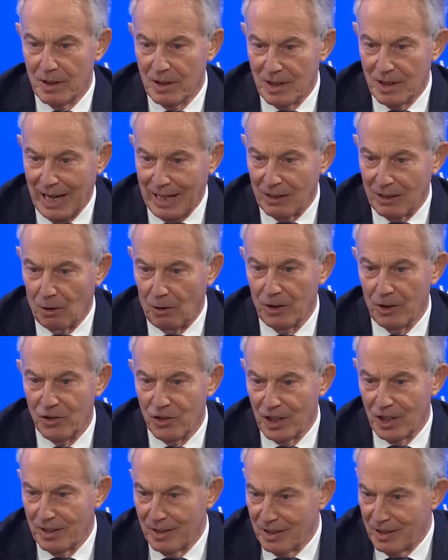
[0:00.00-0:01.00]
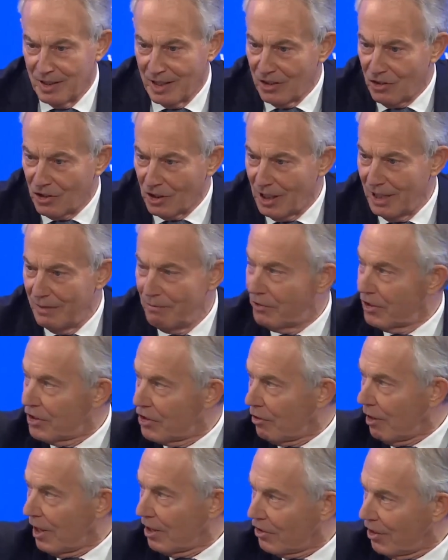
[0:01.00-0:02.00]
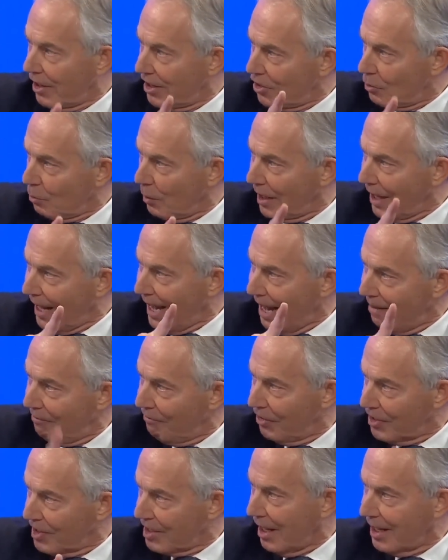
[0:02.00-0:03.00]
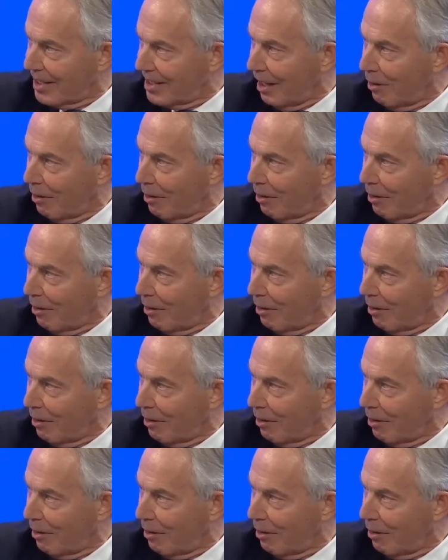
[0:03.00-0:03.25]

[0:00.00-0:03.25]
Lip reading: technology and the digital infrastructure, I just want to emphasize